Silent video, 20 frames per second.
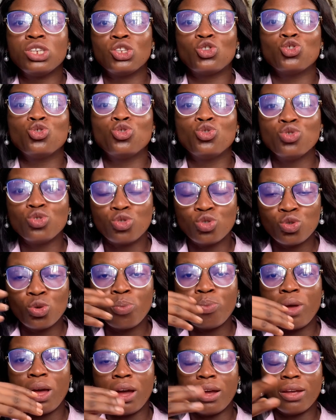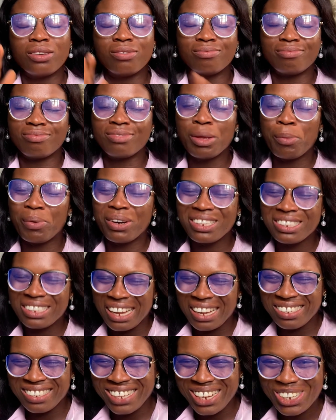is YouTube. The
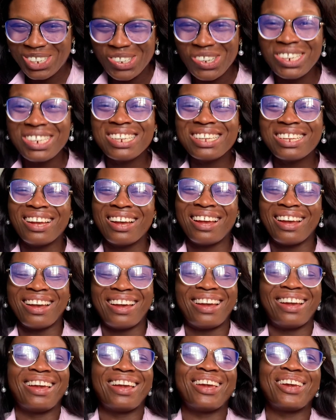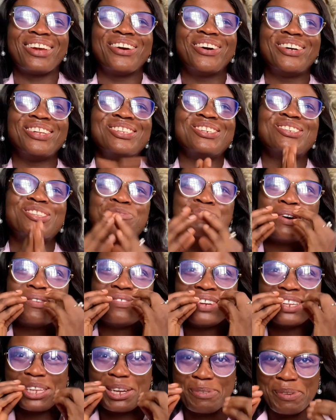monetization, hey God, YouTube have
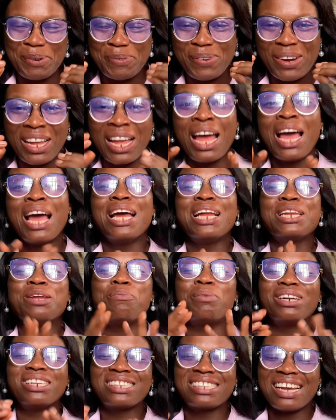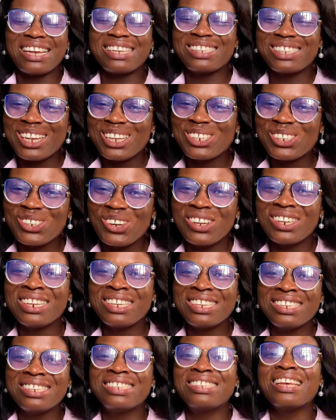entered my mind. The monetization
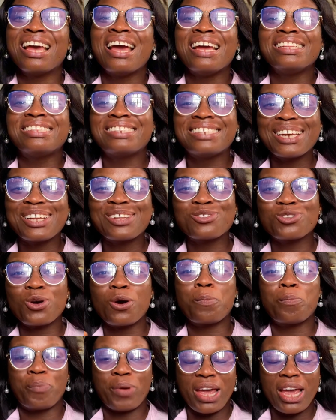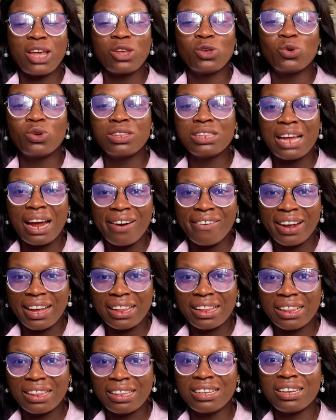is TikTok paying you
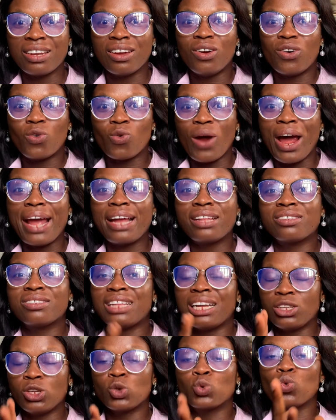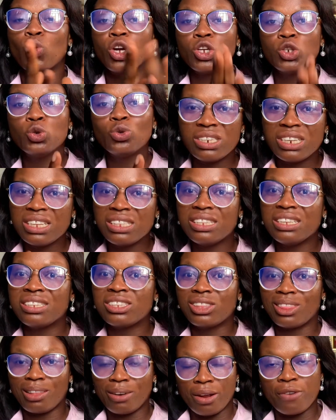directly, right? That is what you need these
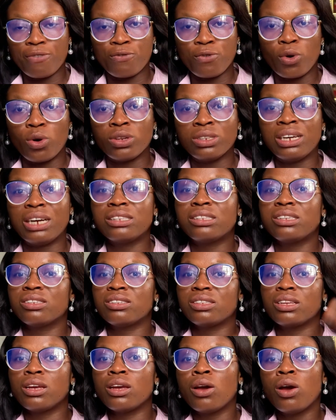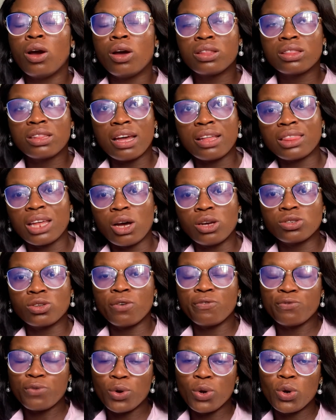three for. That is the
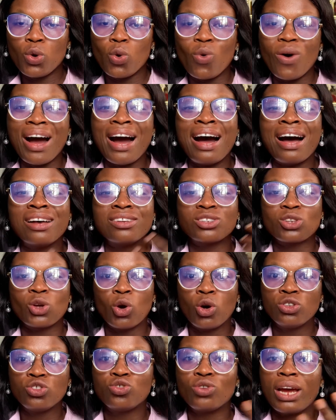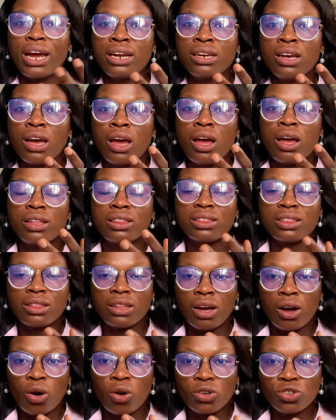10,000 followers,
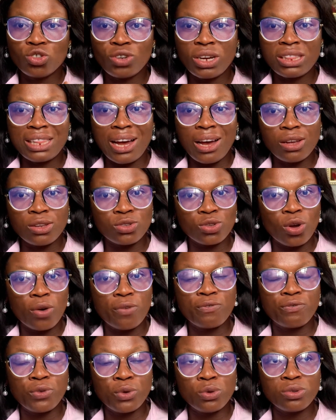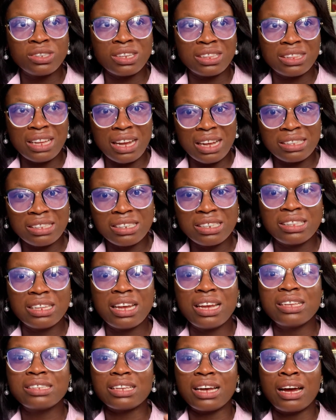100,000 views in 30
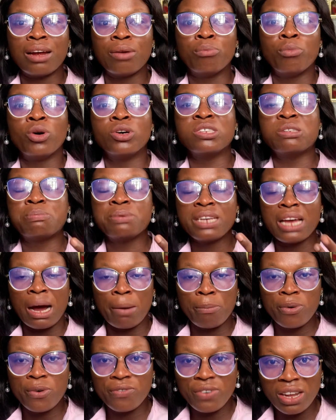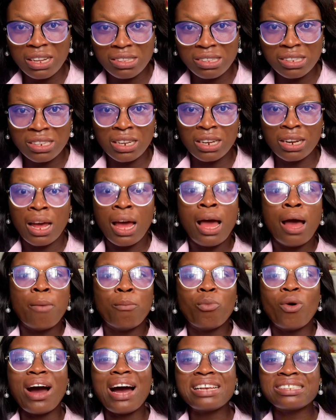days, and must be above 18.
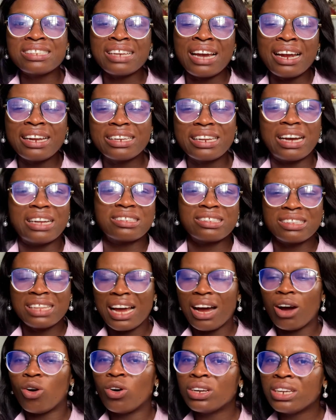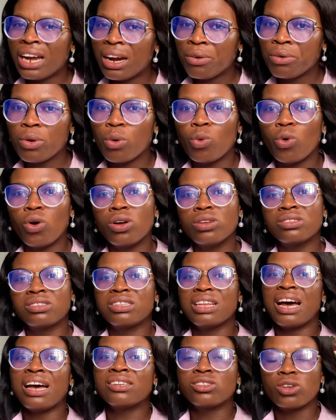But aside that, there are other rewards.
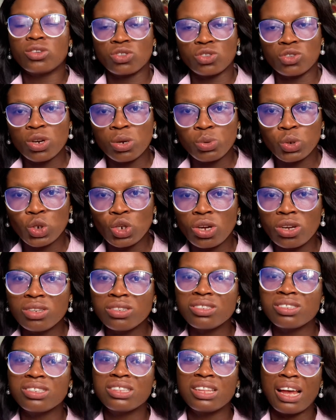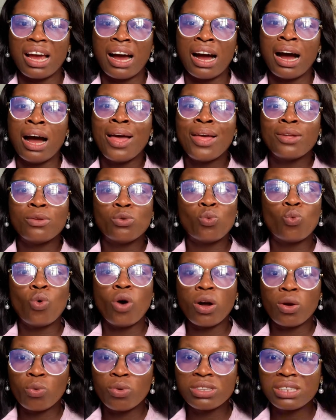There are subscriptions, there are
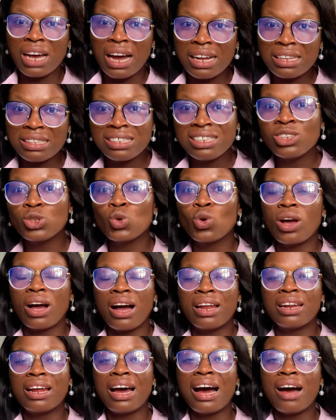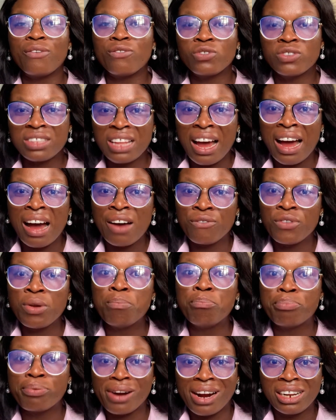work with artists. You can start
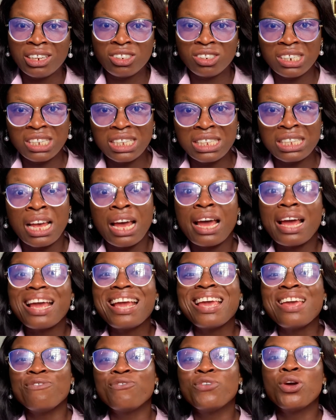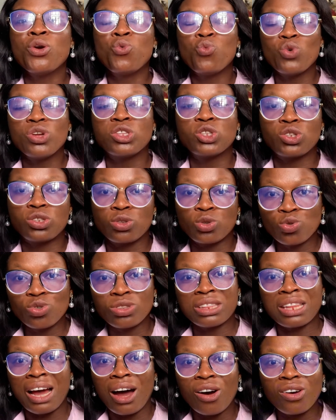having brand deals even with
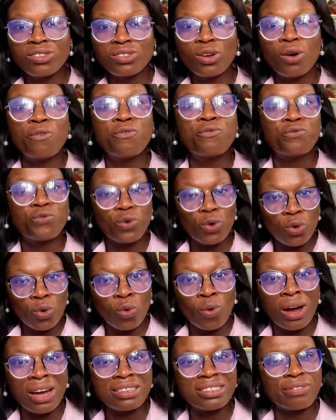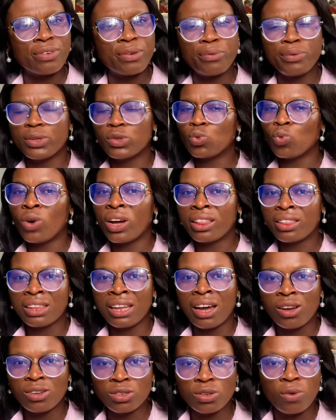2,000 followers, even with
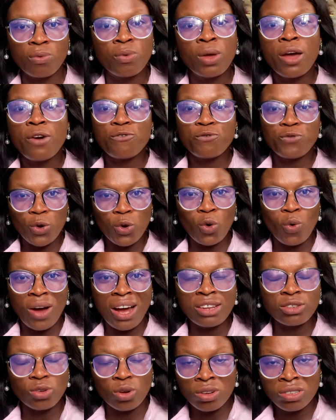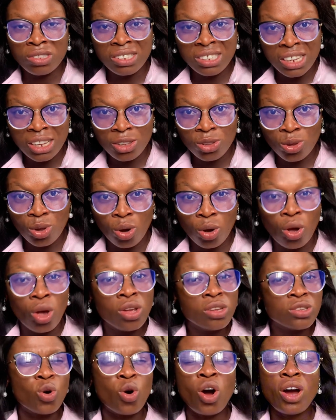1,000 followers on TikTok.
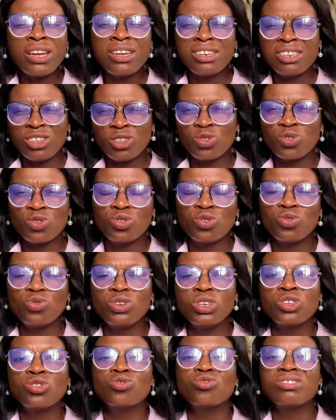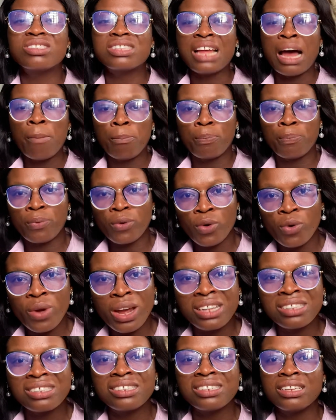So all you need to do is to start
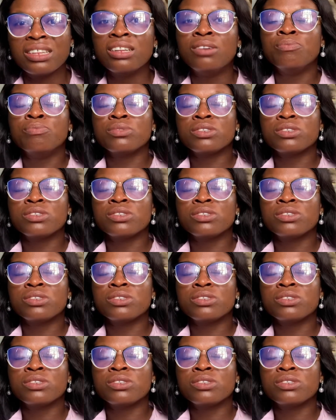creating